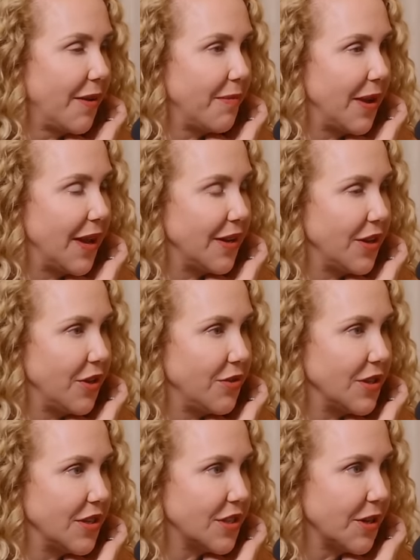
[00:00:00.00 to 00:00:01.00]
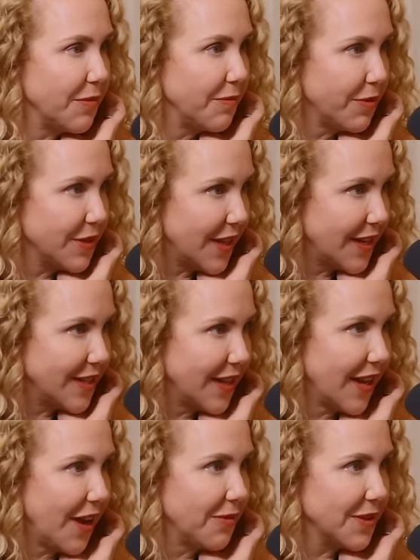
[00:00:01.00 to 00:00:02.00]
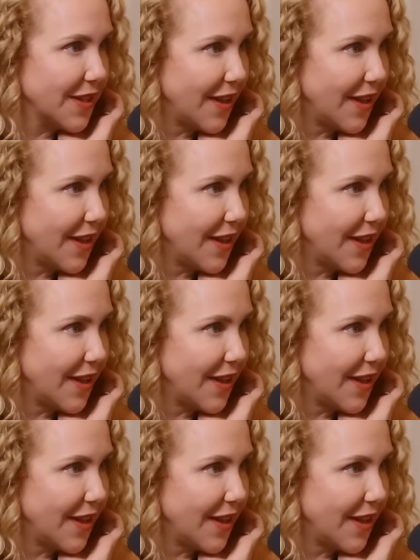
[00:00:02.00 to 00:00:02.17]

Um, and you did present. some presenting. How was mm-hmm.